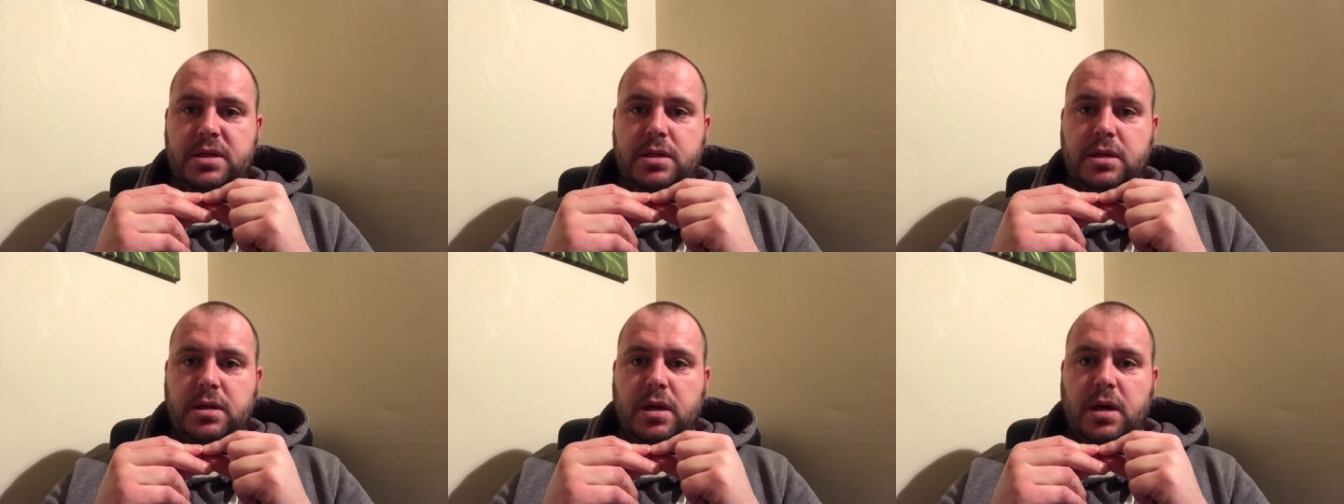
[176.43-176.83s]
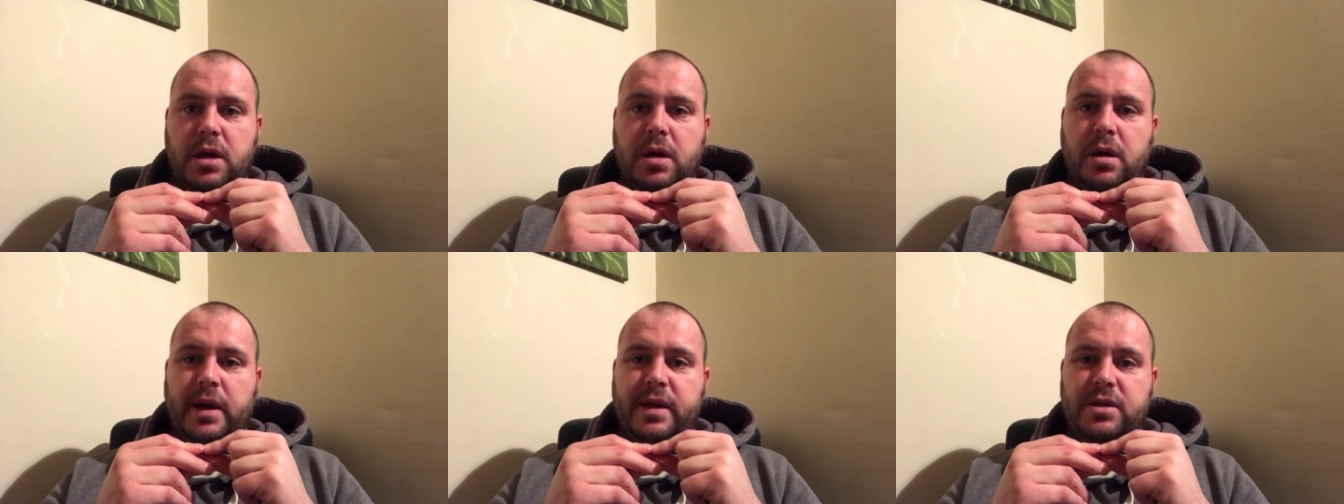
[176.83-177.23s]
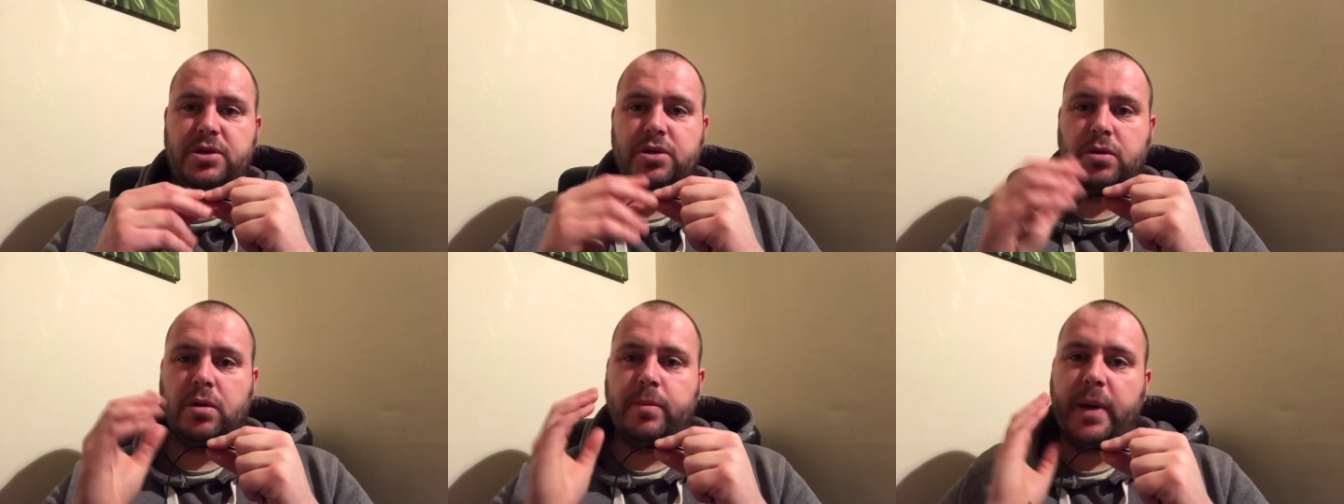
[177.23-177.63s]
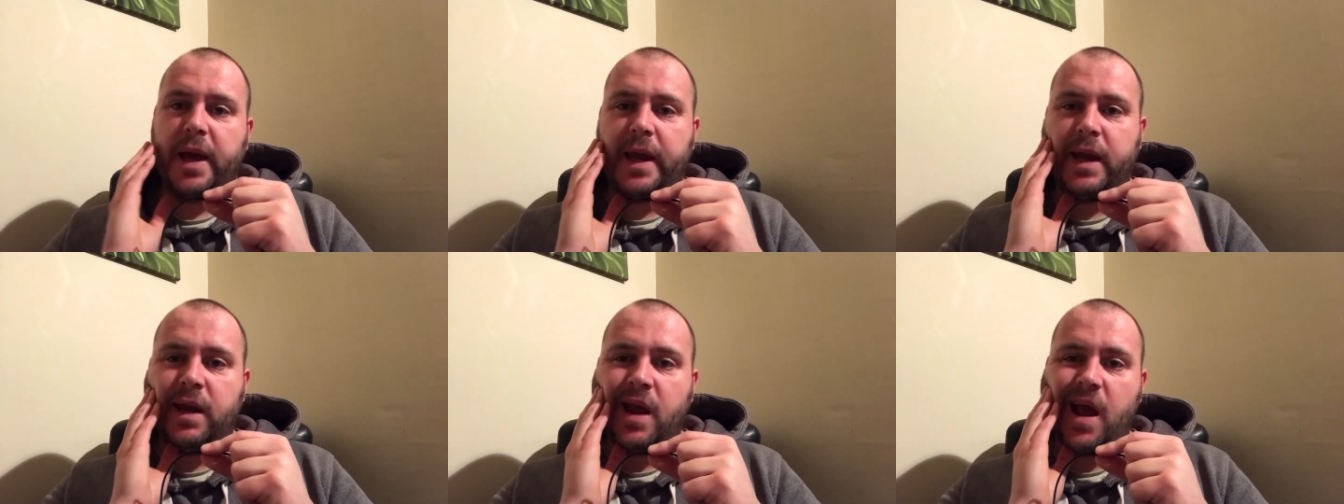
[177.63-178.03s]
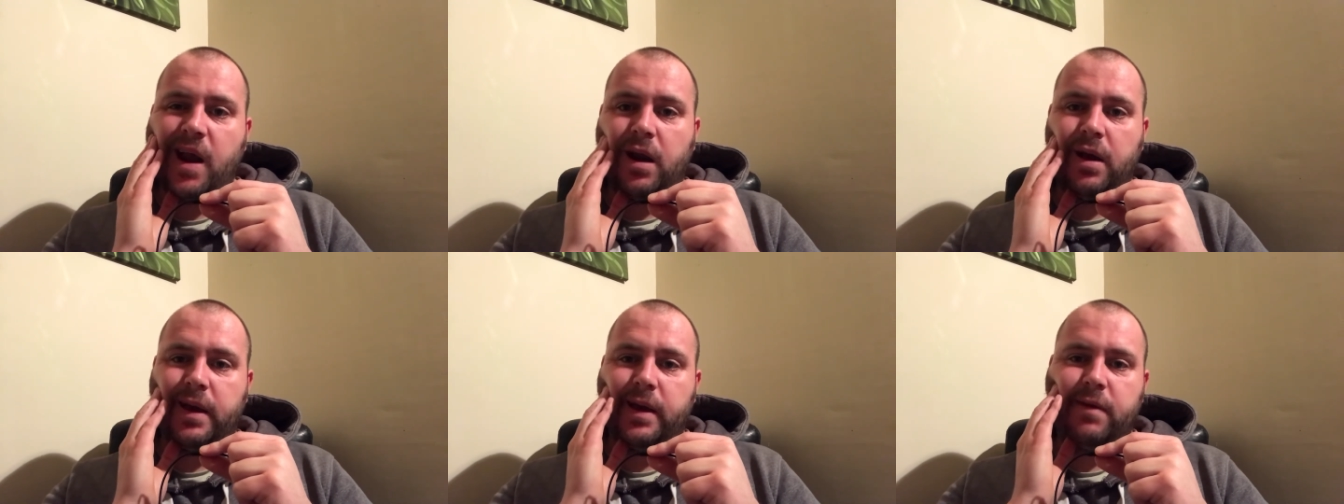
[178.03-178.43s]
I had jaw pain,
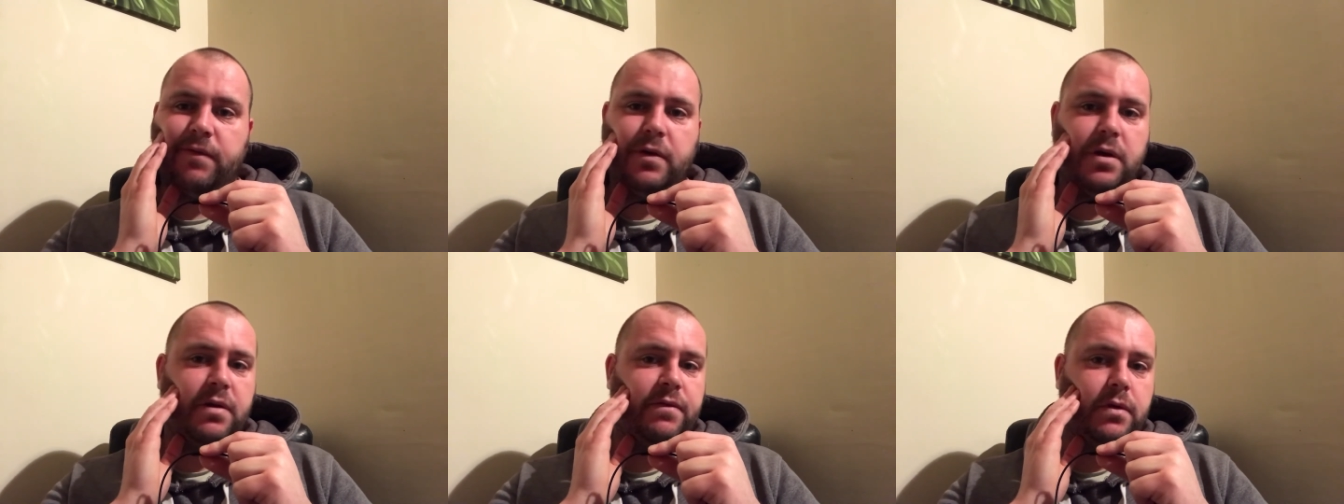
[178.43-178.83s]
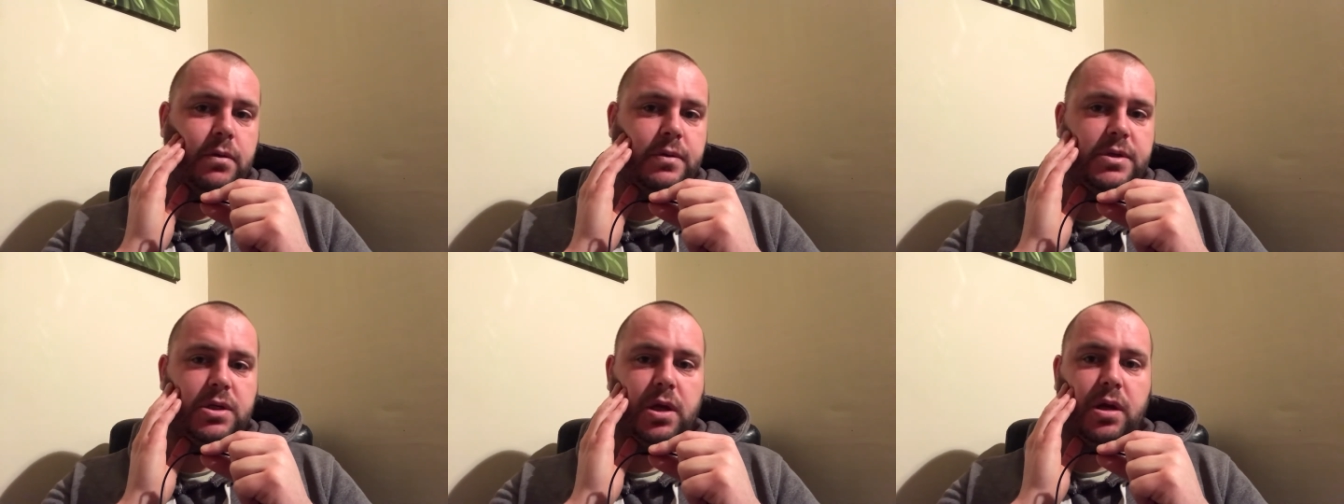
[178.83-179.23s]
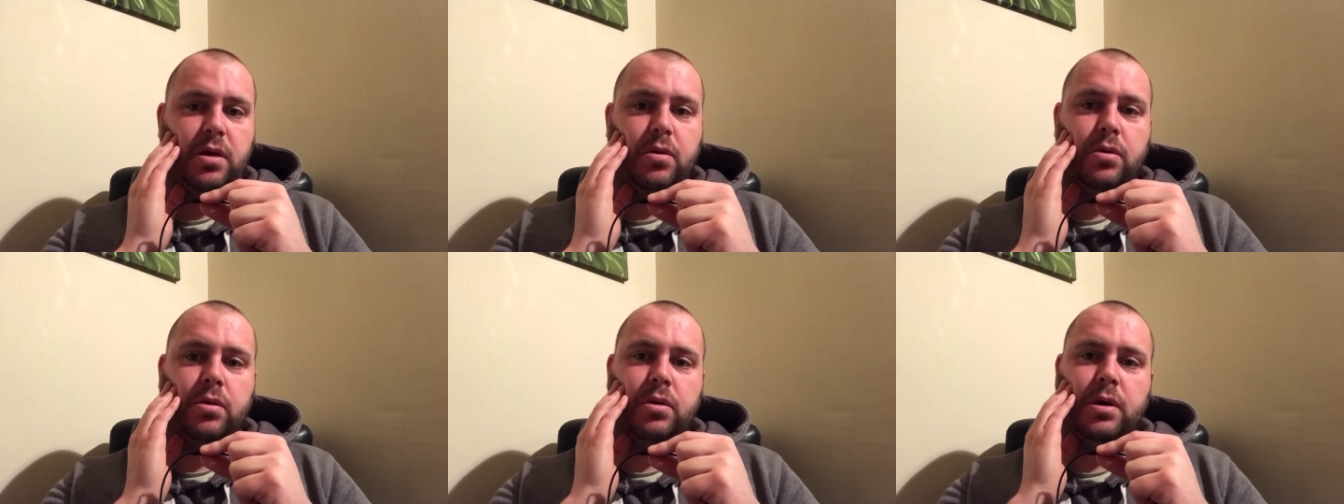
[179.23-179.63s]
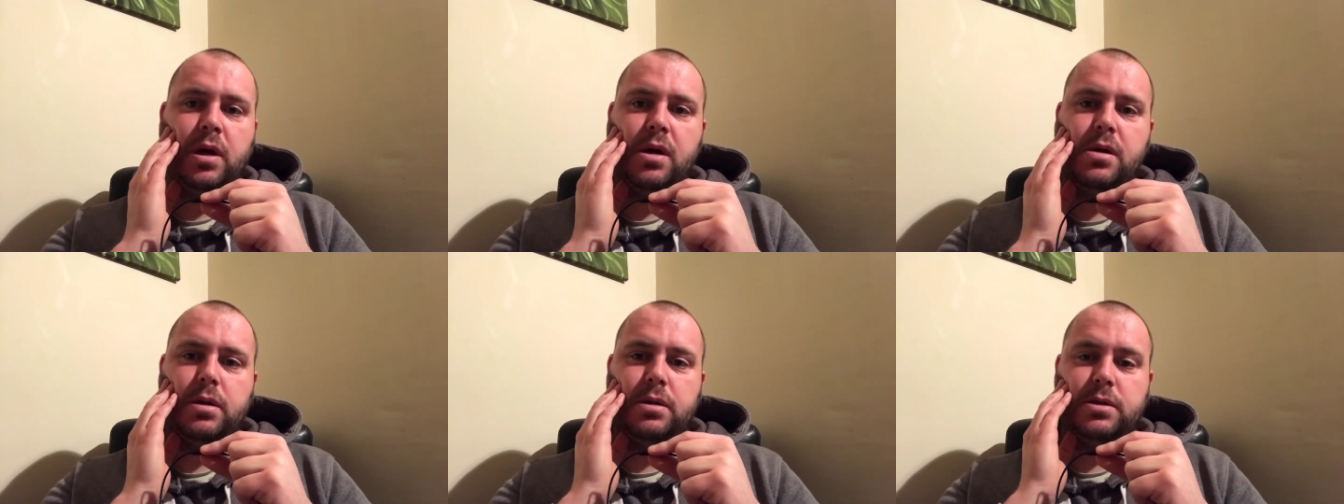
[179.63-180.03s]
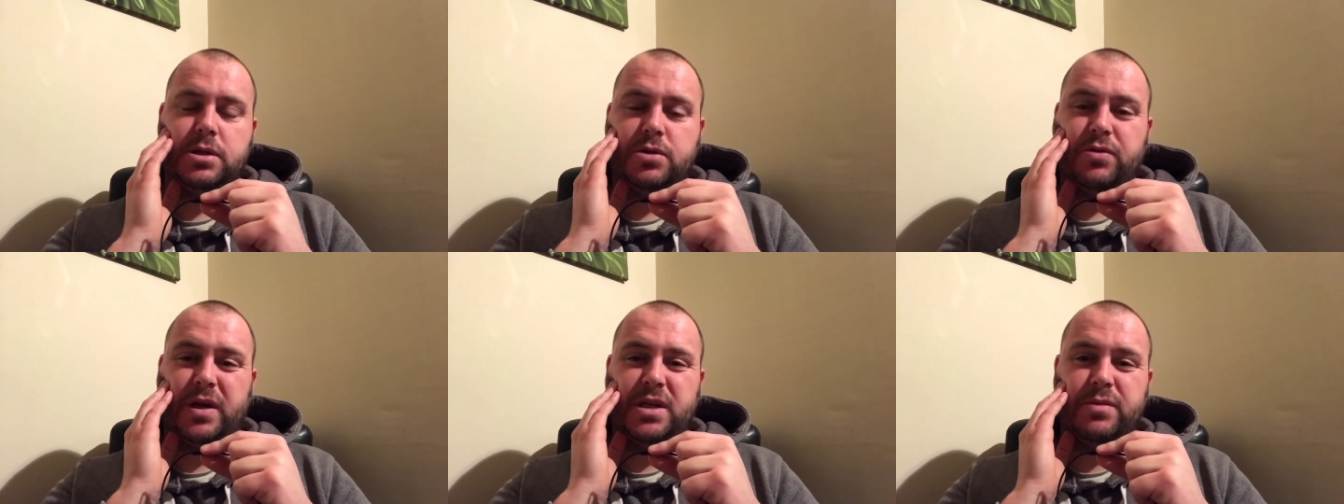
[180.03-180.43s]
like if I was to yawn and
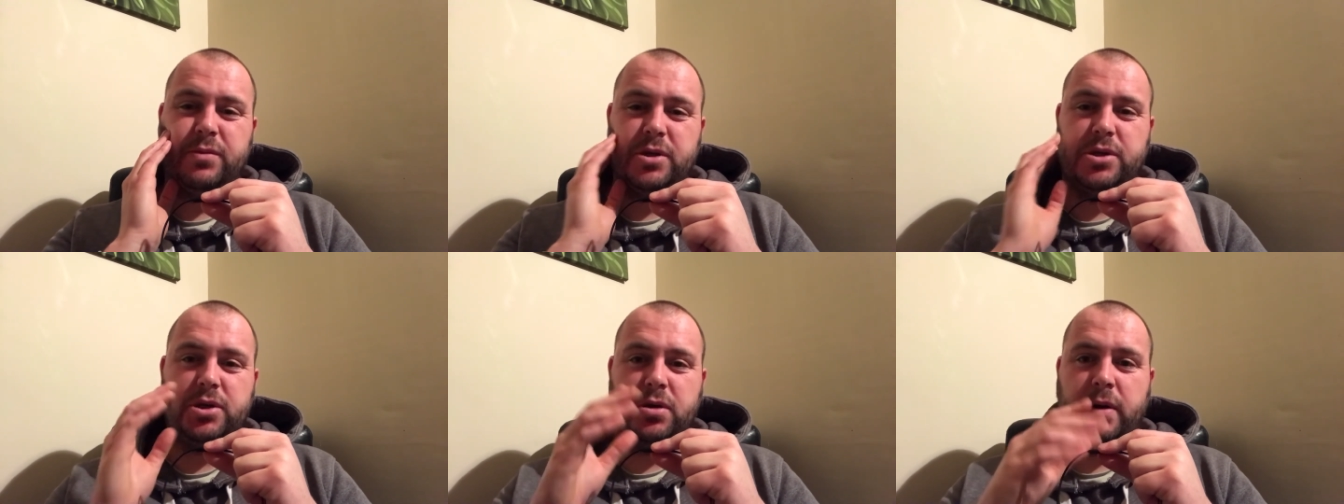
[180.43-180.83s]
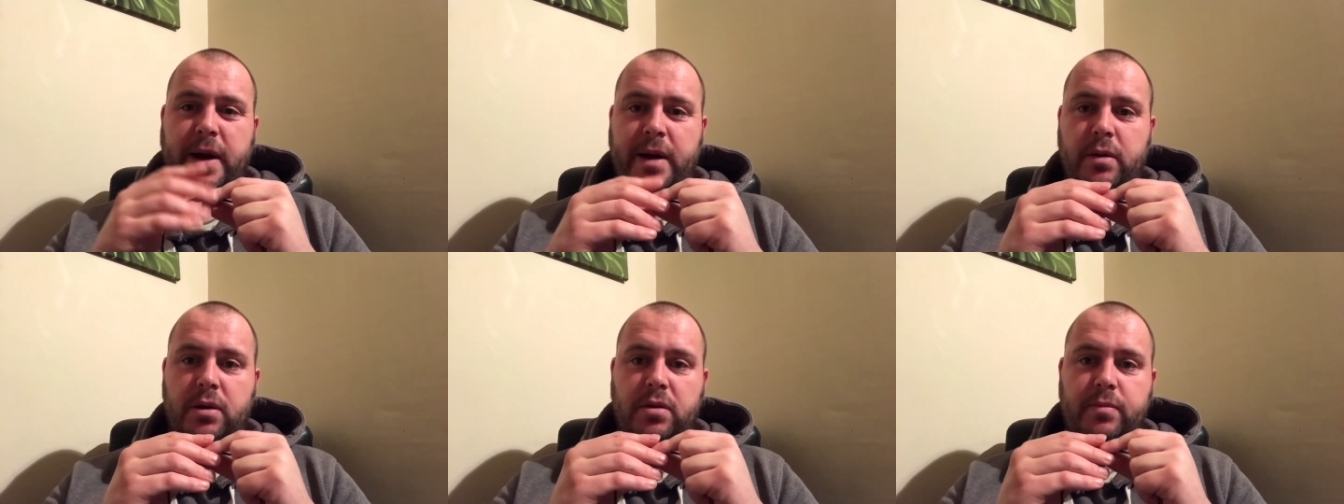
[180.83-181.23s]
stretch my jaw out, it would be